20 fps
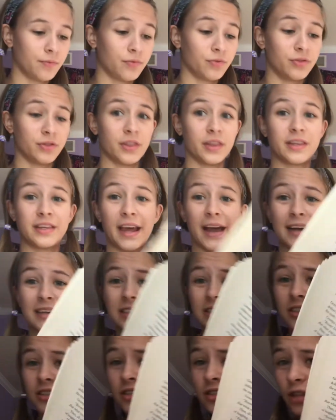the text
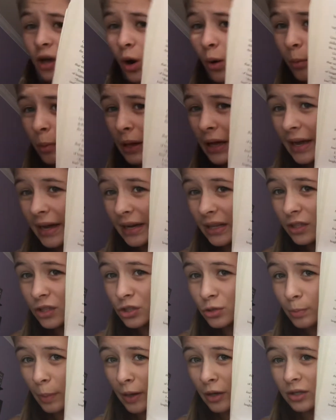is so big and there's
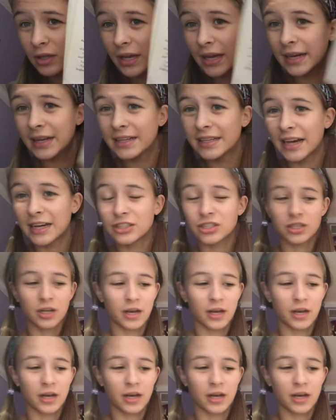barely any text on